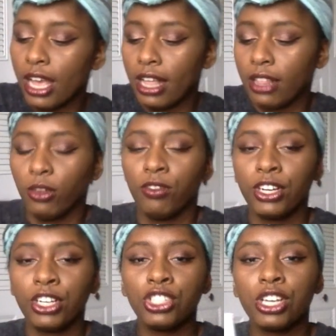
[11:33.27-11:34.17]
aloe
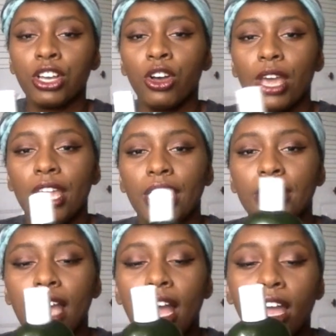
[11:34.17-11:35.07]
vera gel,
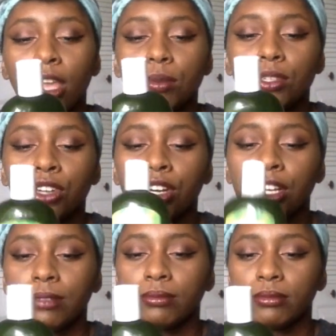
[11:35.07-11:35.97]
and I am
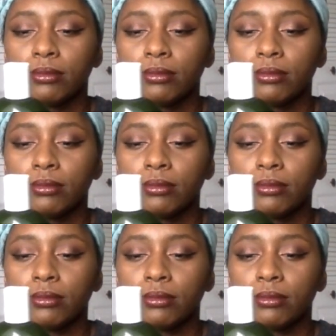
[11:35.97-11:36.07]
starting,